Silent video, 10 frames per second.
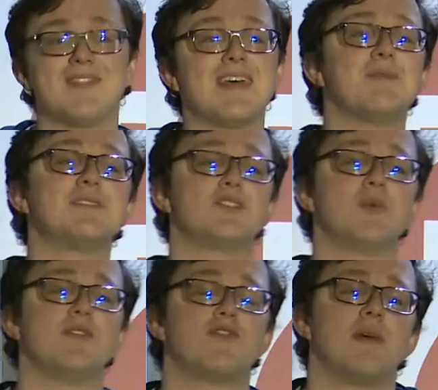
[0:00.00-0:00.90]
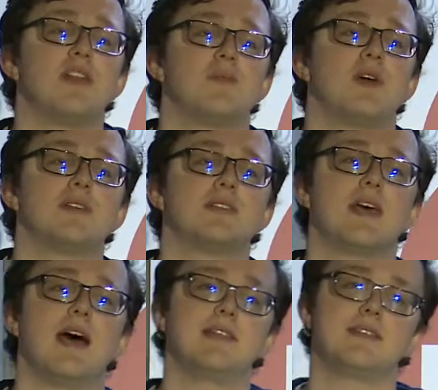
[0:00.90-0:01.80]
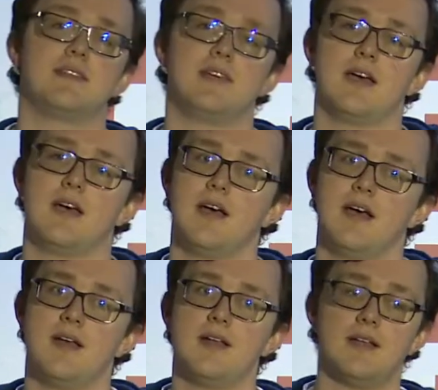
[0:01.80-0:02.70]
that was a tweet from AWS at the